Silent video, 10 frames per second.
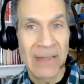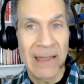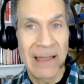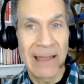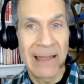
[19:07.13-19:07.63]

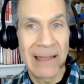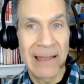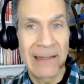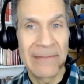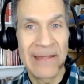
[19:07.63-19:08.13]

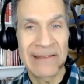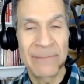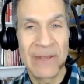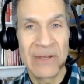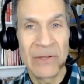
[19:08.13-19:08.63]
that's
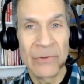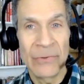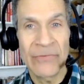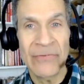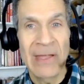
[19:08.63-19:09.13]
been
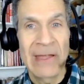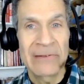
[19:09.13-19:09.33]
used